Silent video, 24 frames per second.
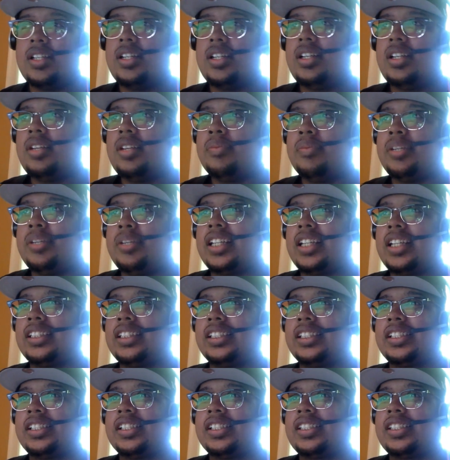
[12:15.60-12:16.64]
because it
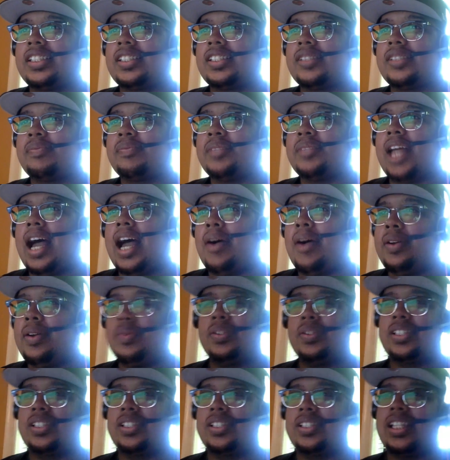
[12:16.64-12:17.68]
just I, it
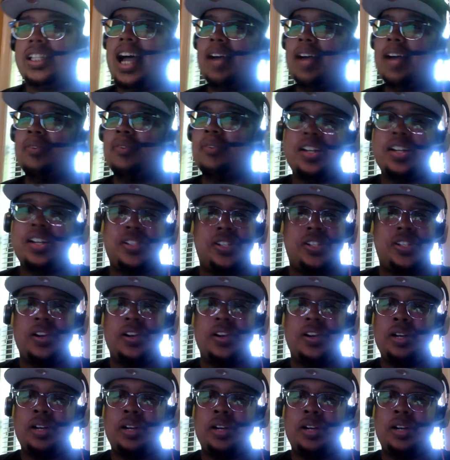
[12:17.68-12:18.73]
was not registering to
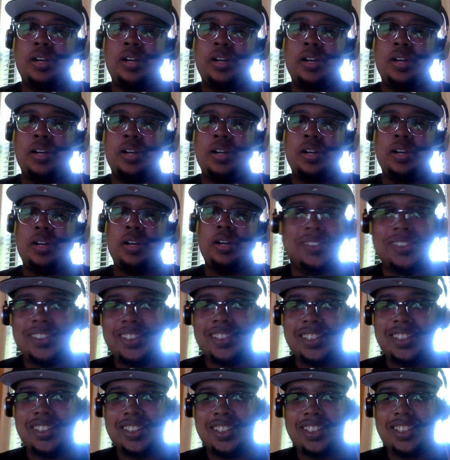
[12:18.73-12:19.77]
me that well,
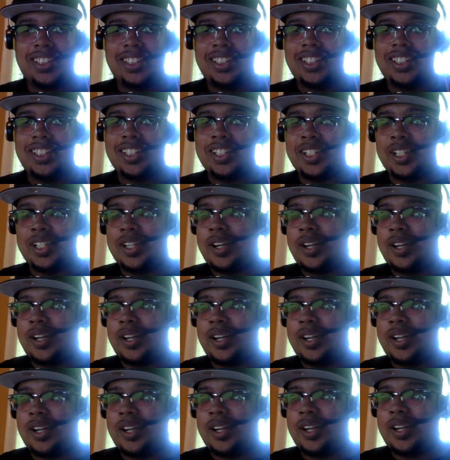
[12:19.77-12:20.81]
you know.
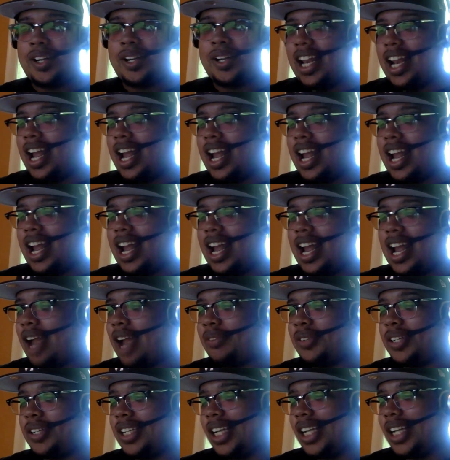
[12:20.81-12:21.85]
But and after
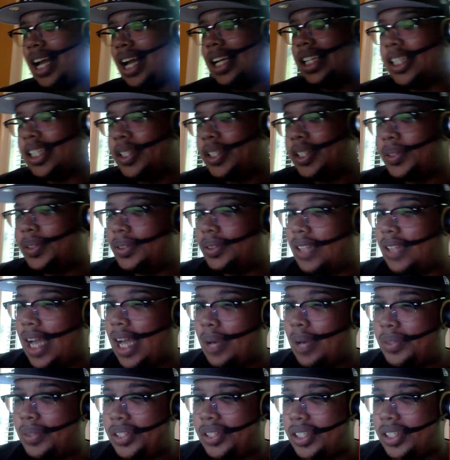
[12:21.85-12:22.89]
after he got killed, I
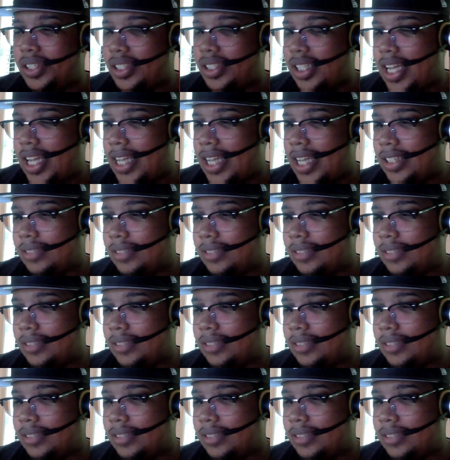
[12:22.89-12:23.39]
was just like